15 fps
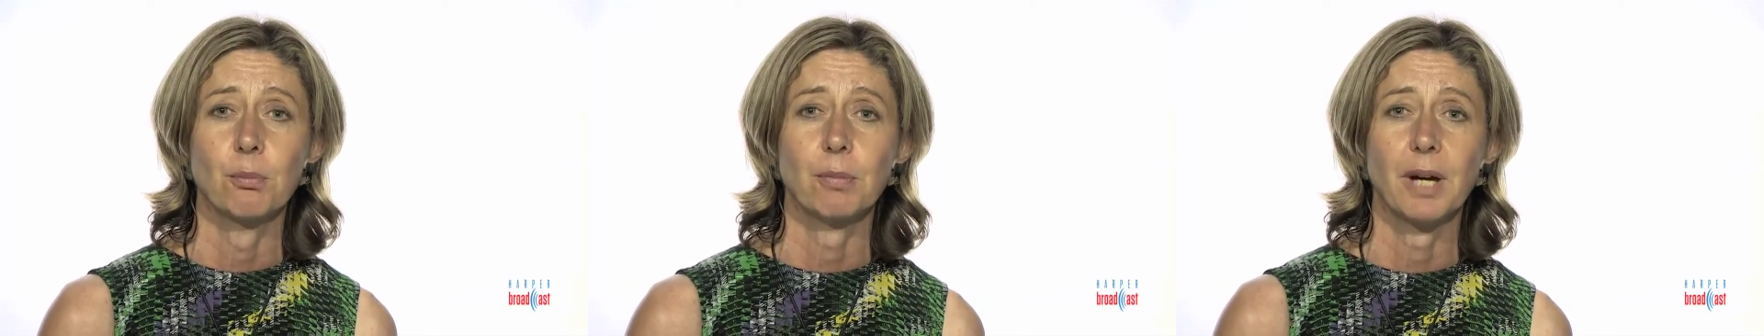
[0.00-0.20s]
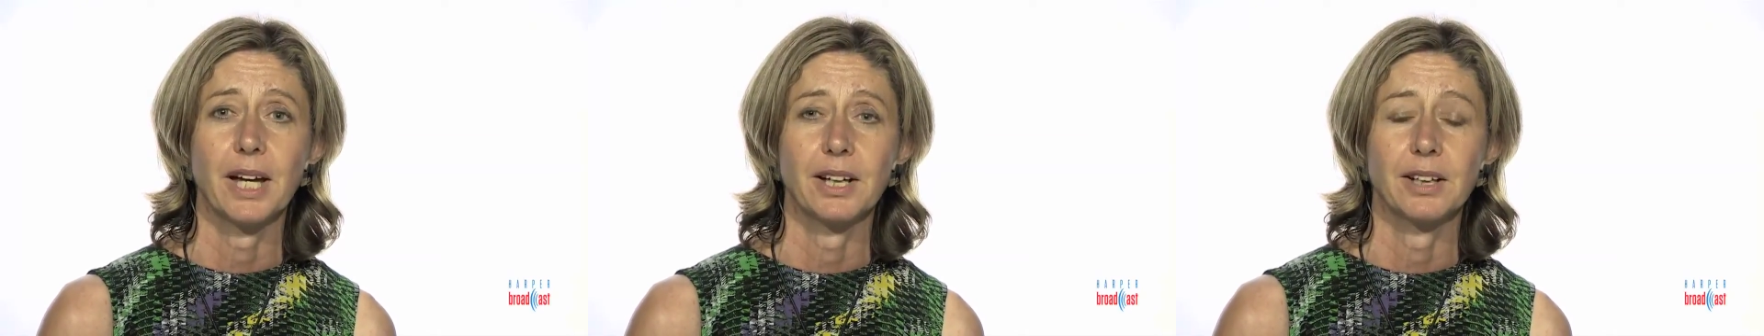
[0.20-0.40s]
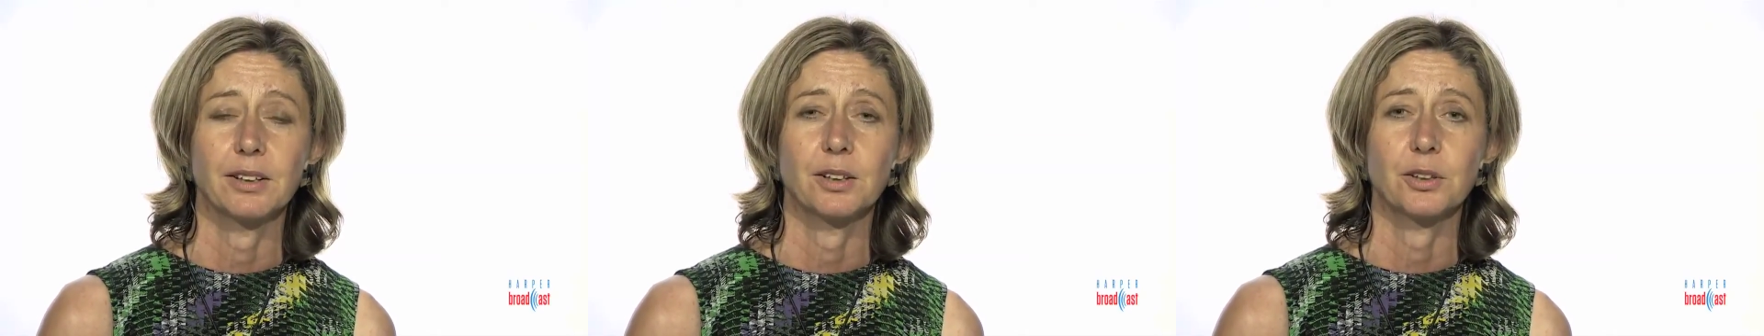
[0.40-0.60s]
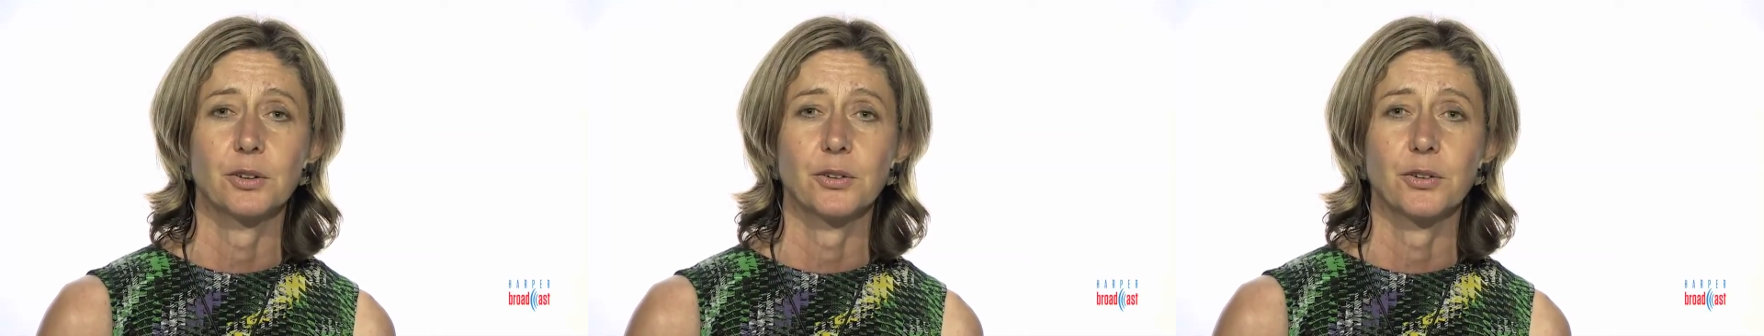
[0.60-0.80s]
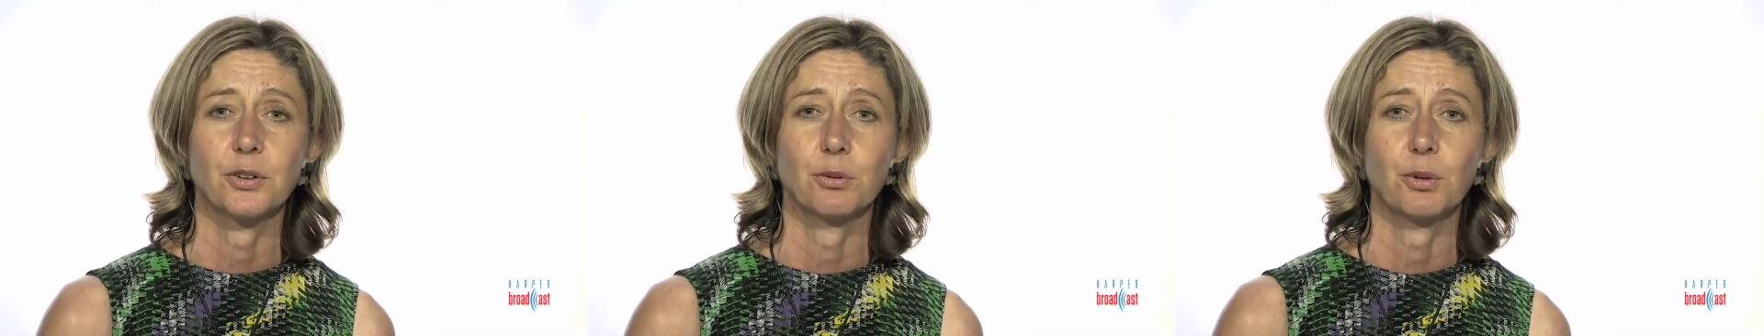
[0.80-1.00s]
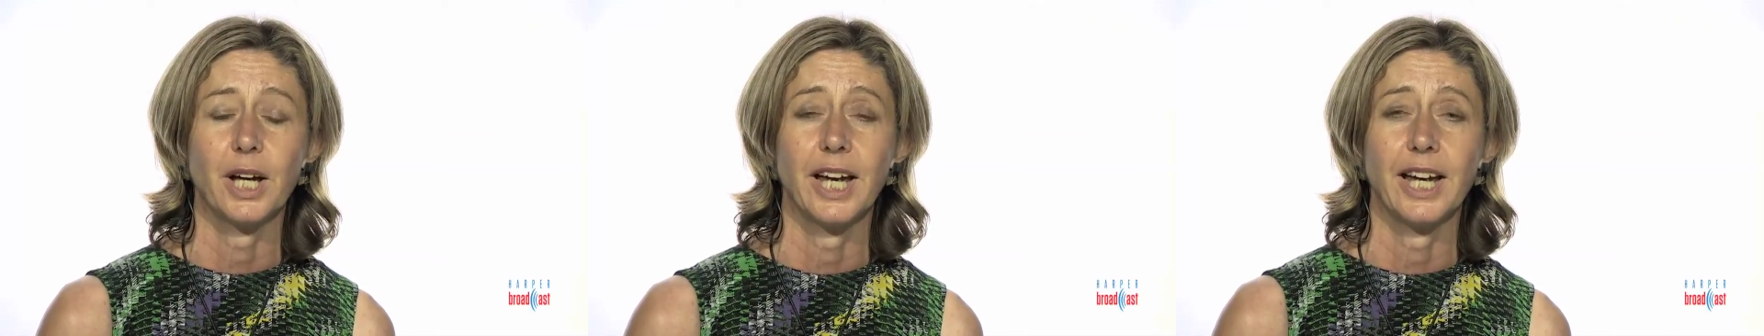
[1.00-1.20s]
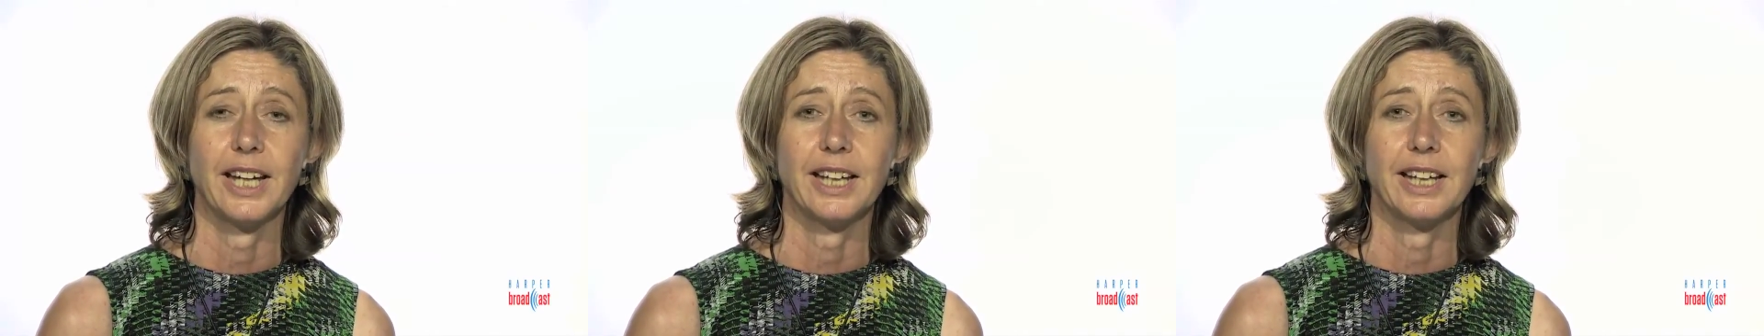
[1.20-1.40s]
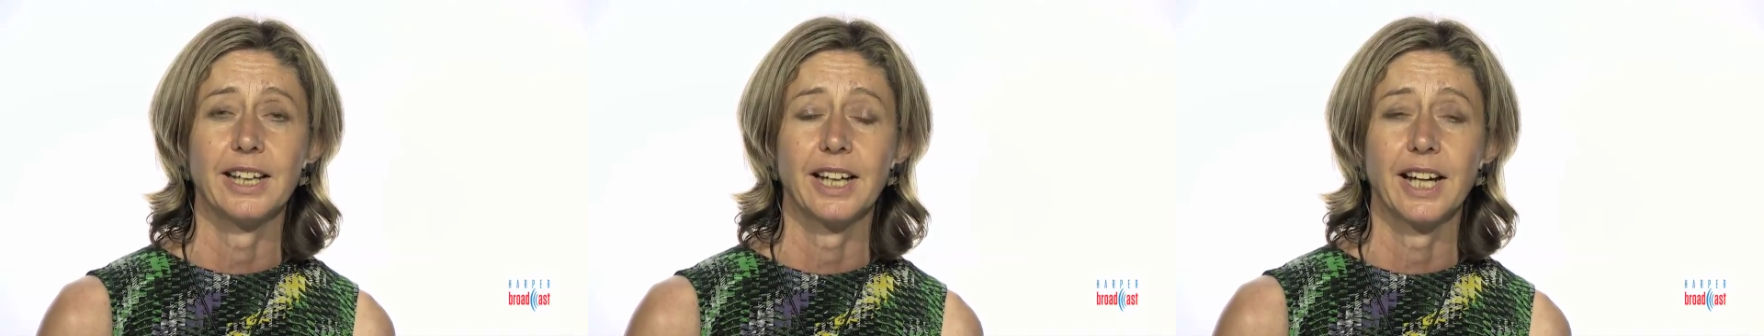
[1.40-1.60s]
met along the
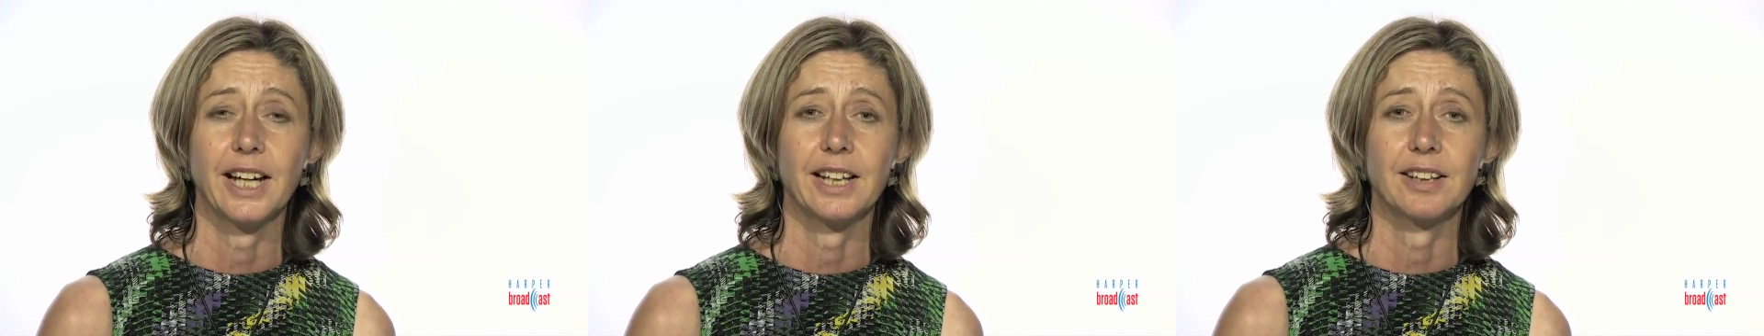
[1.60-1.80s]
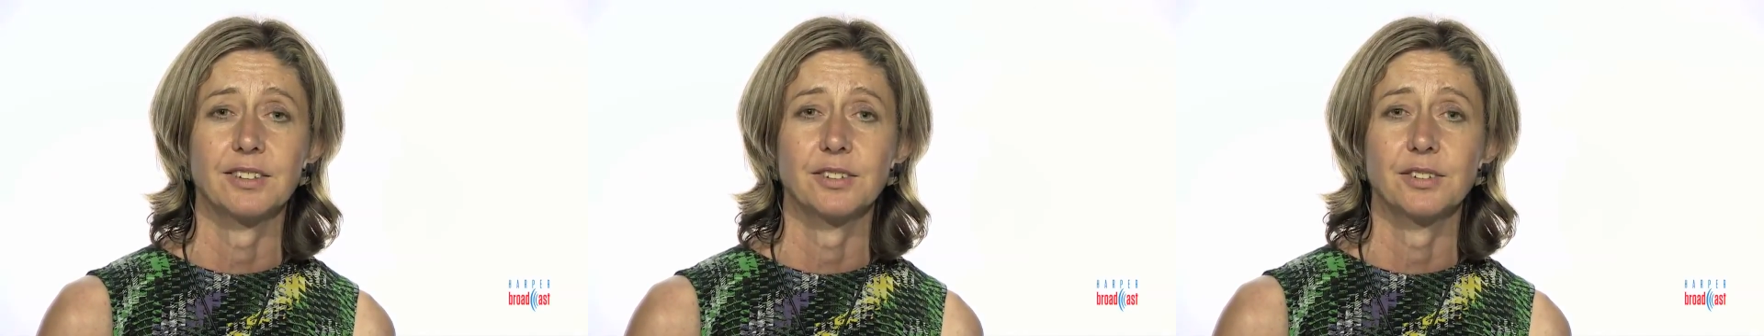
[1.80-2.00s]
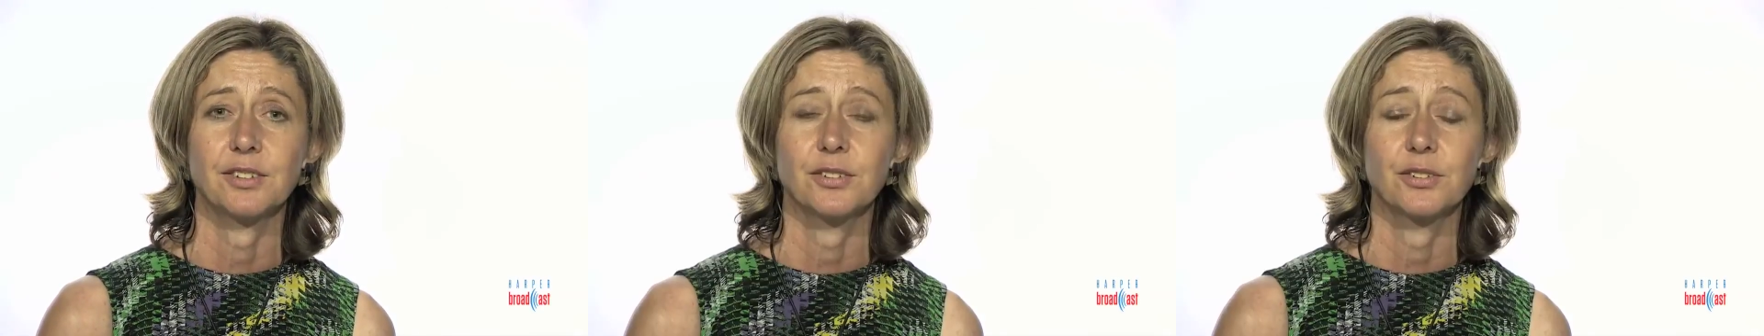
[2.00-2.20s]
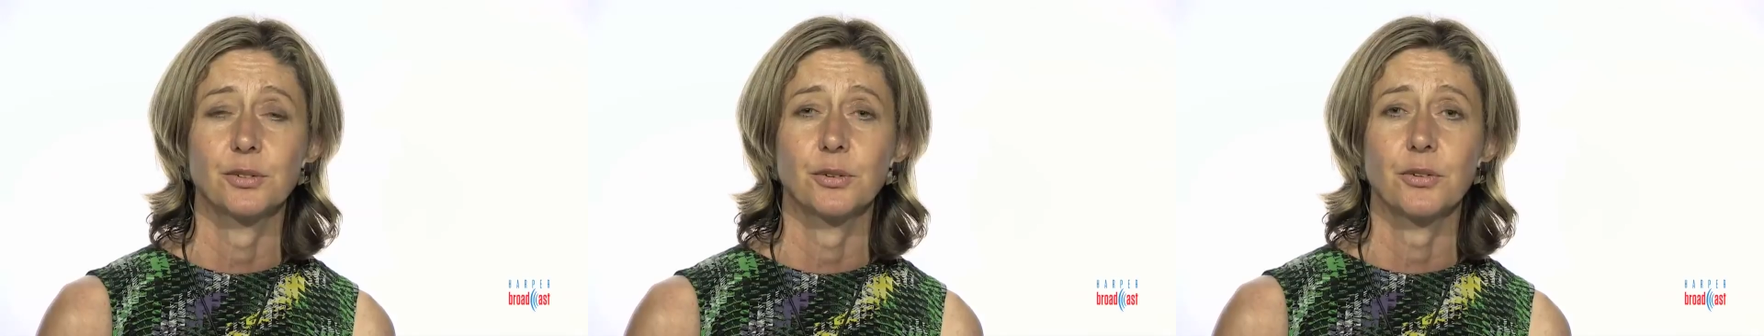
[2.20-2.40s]
way and